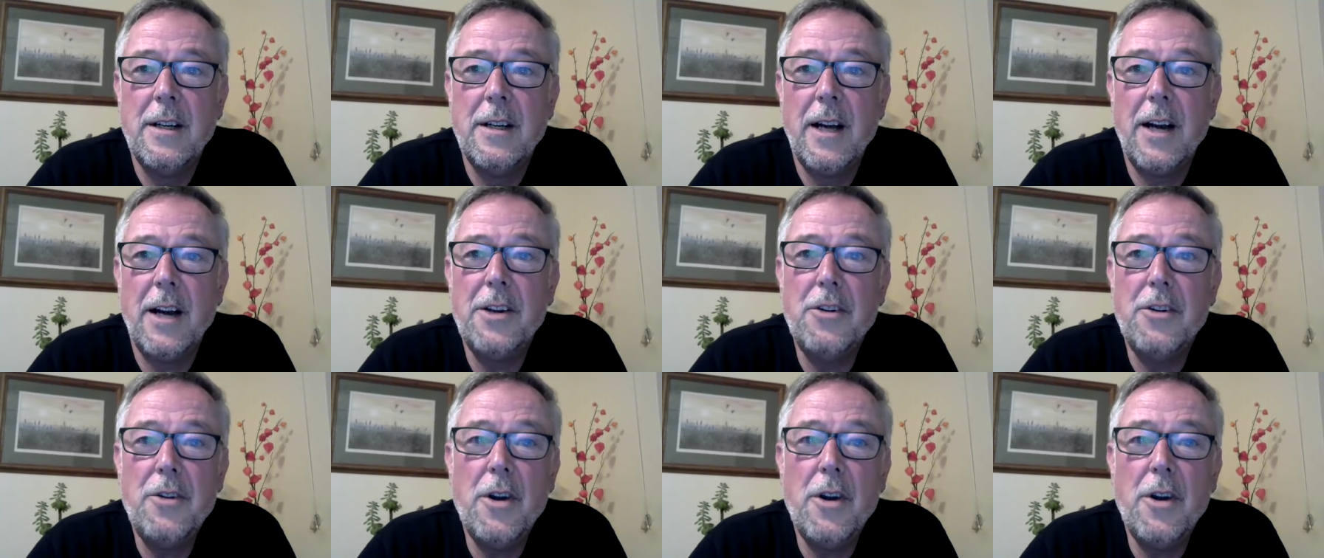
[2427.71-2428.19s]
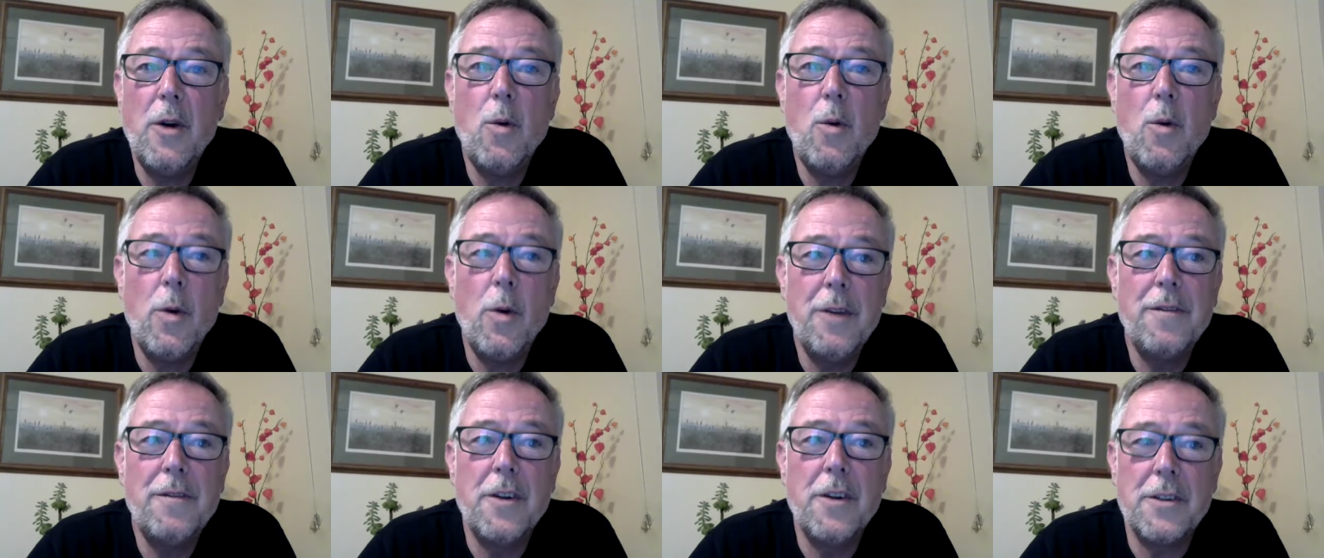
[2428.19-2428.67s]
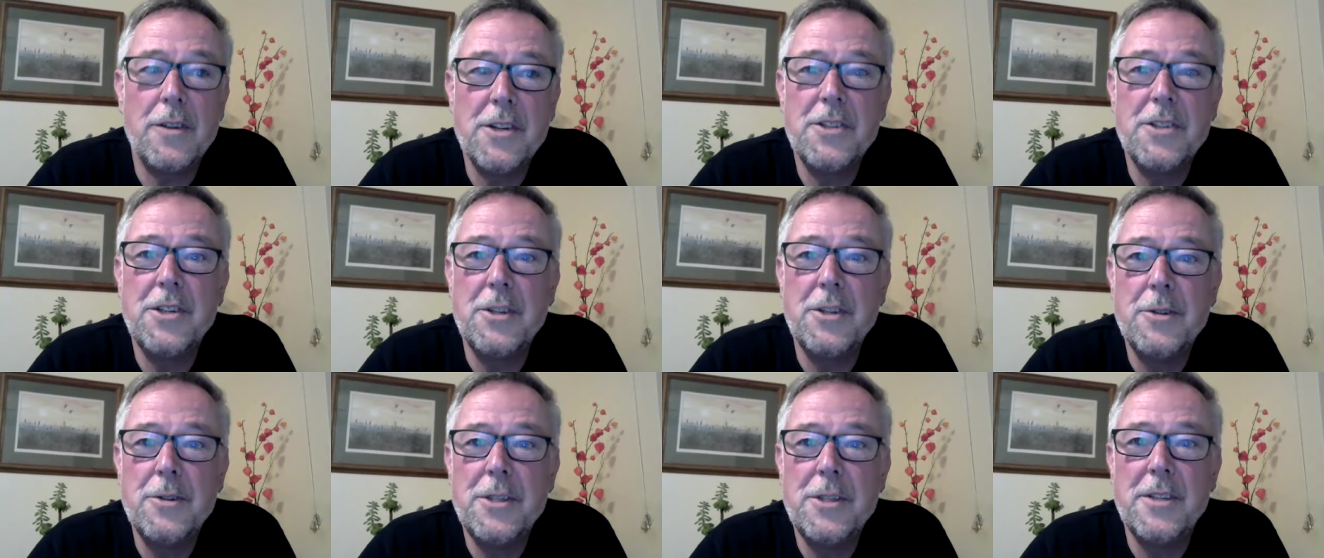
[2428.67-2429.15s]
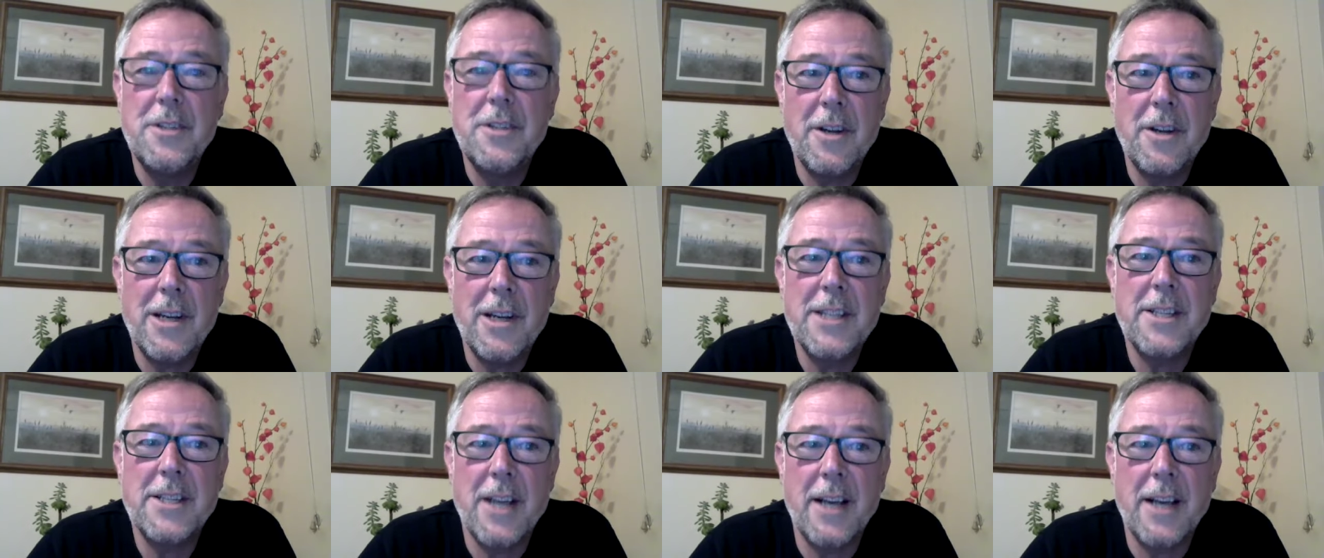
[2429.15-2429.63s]
And you know what you've got to do to
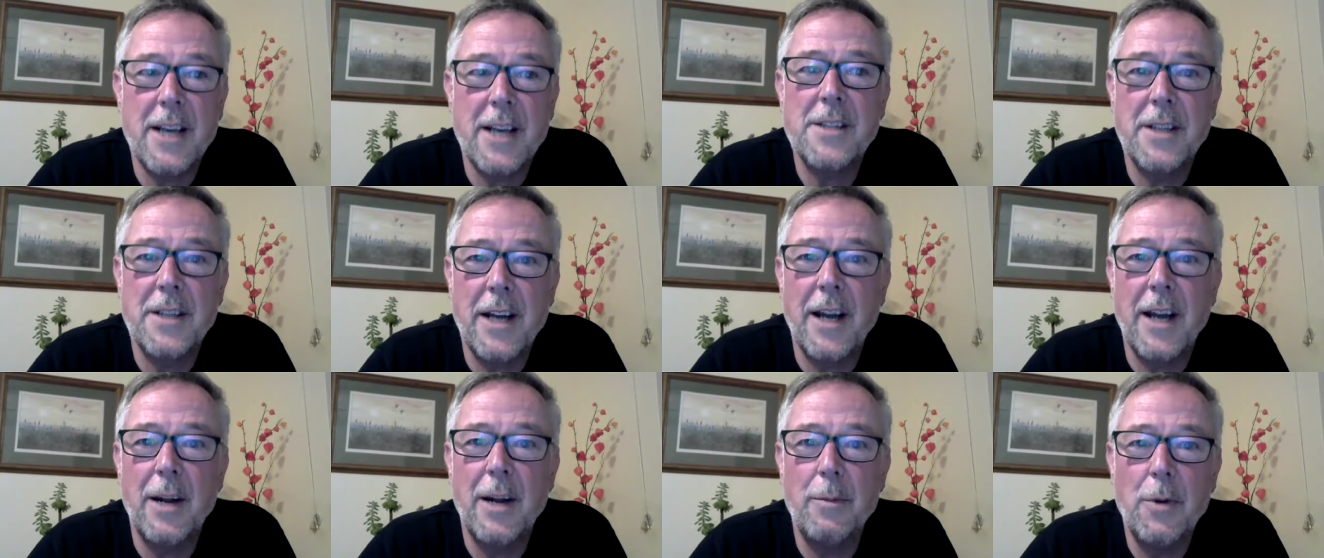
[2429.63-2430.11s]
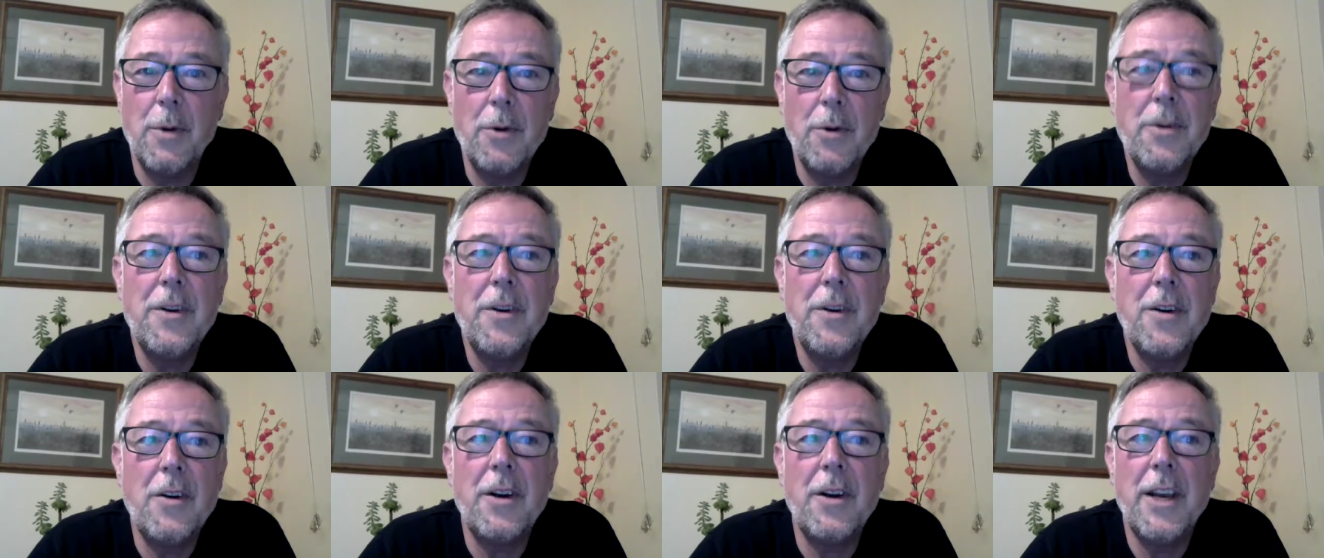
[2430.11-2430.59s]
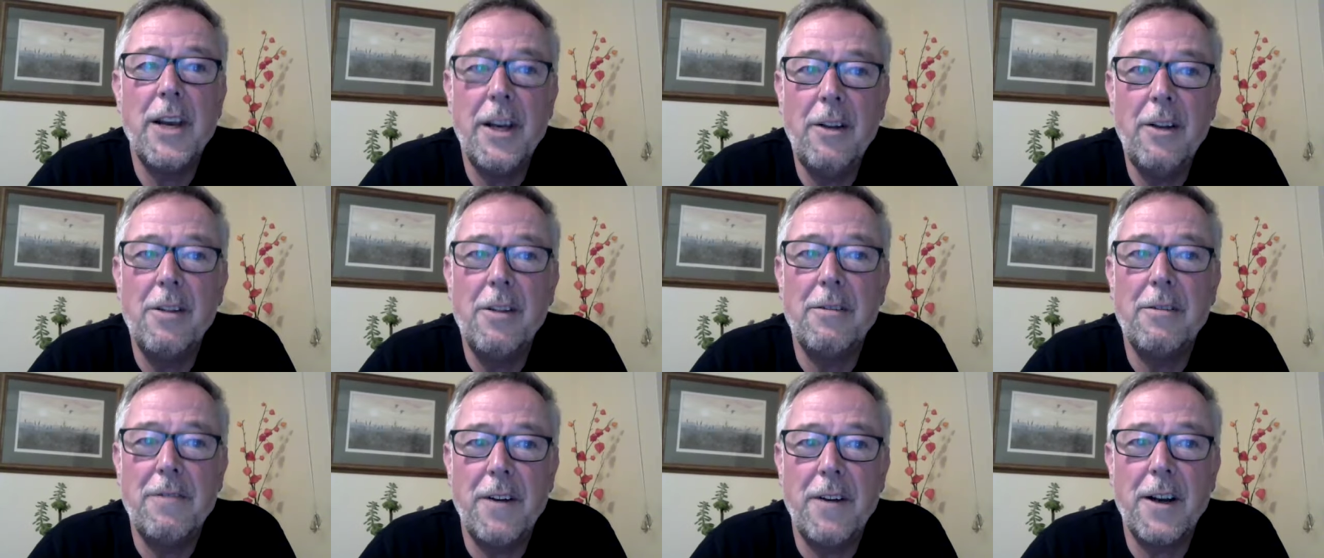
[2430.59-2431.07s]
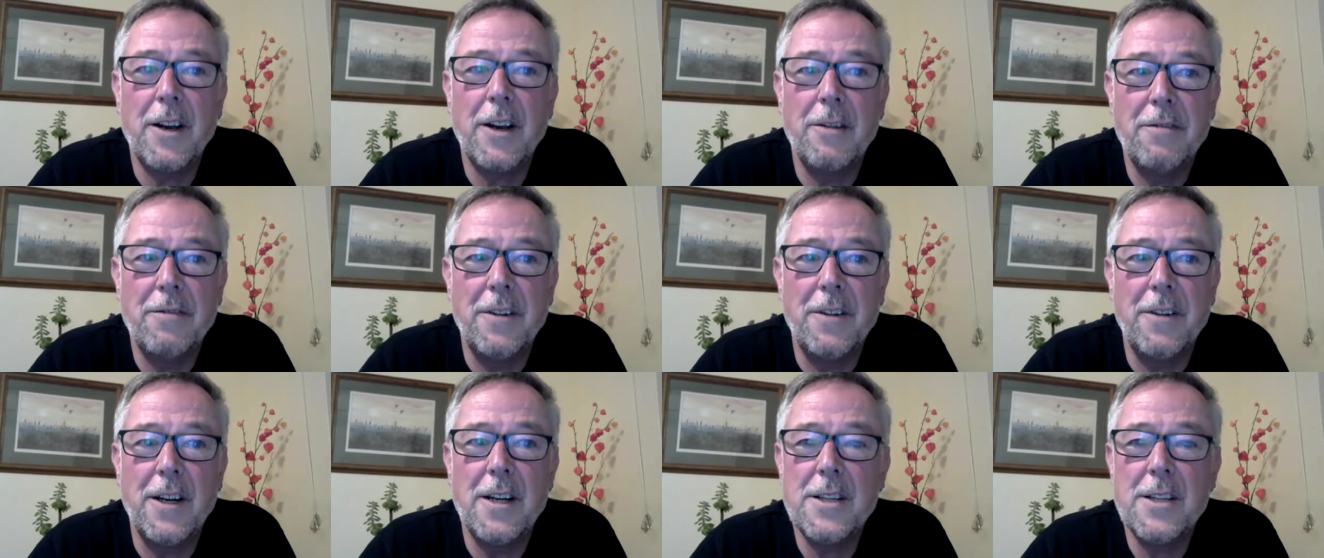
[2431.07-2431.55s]
dissect an animal. You've got to kill the fucker
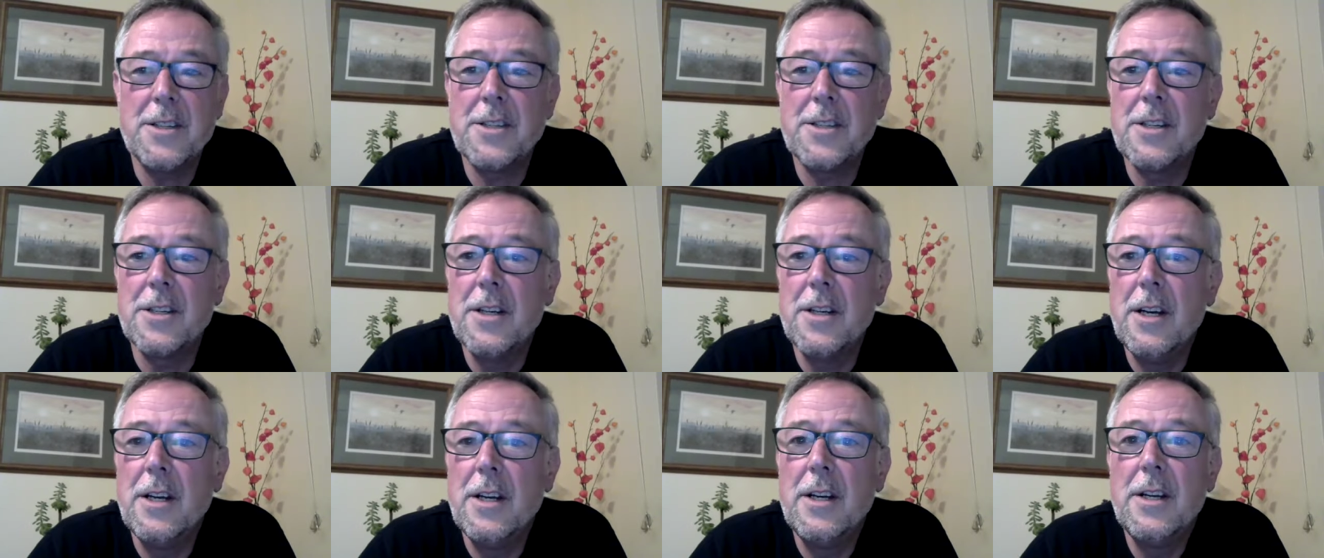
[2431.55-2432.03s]
first.